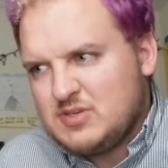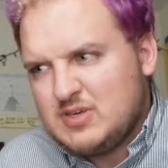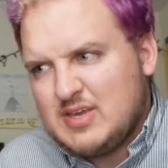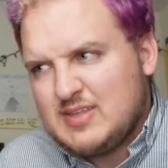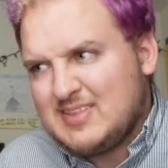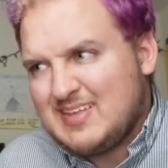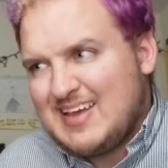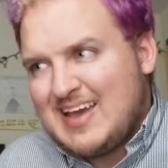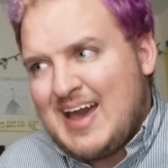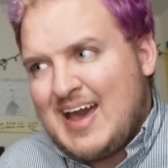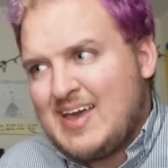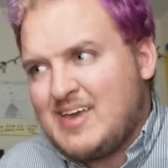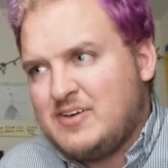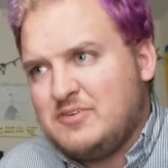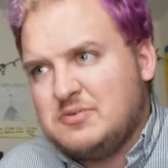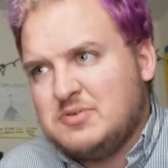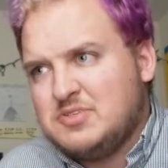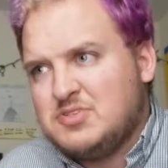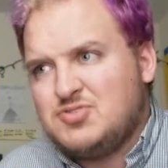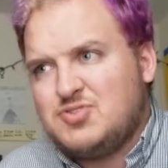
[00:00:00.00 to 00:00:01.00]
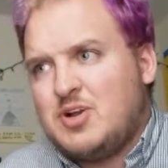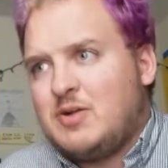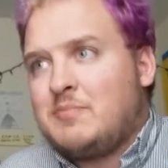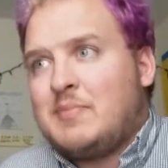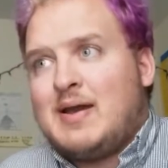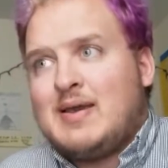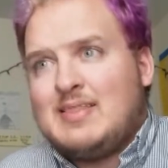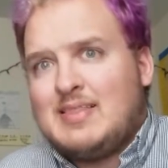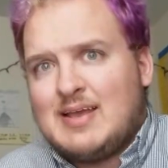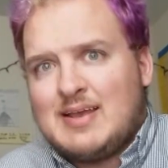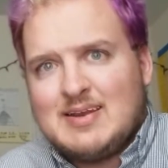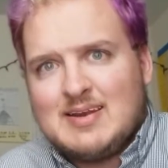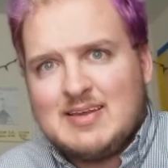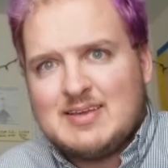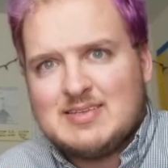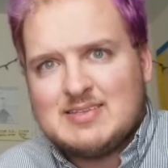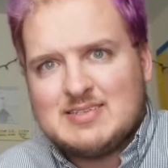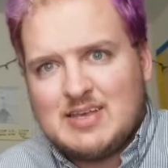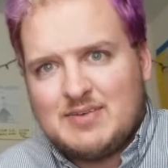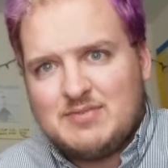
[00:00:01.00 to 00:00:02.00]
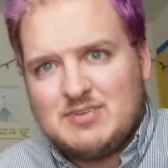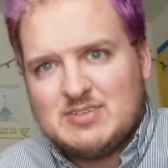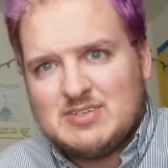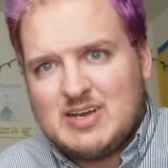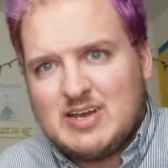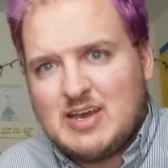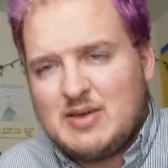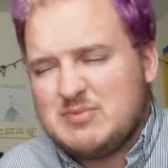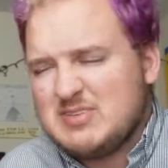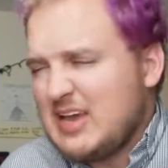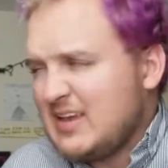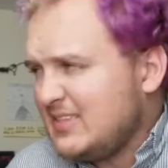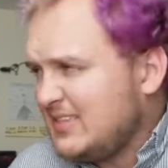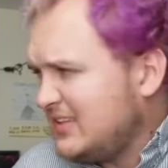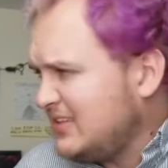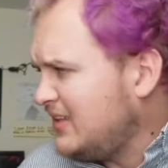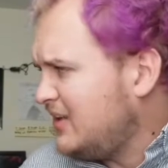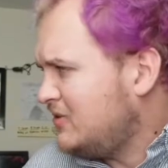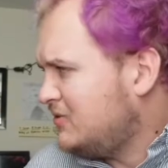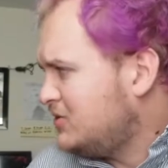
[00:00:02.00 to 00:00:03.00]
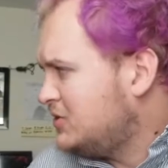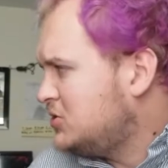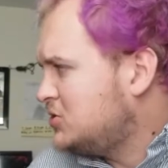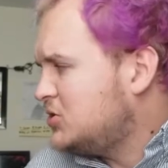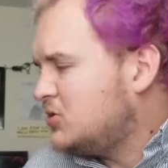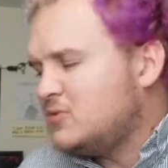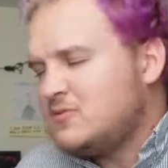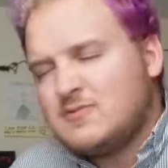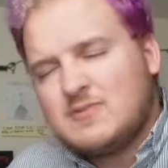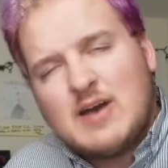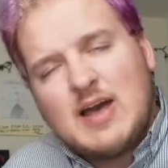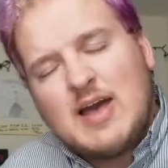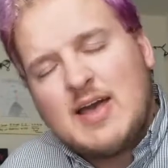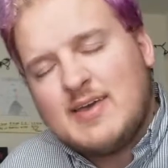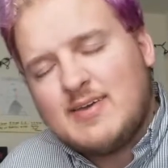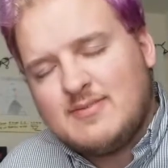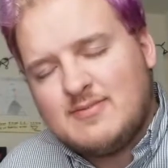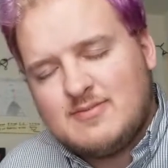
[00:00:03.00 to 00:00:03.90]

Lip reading: You get the guy who was struck by lightning 7 times. I think they only showed 5.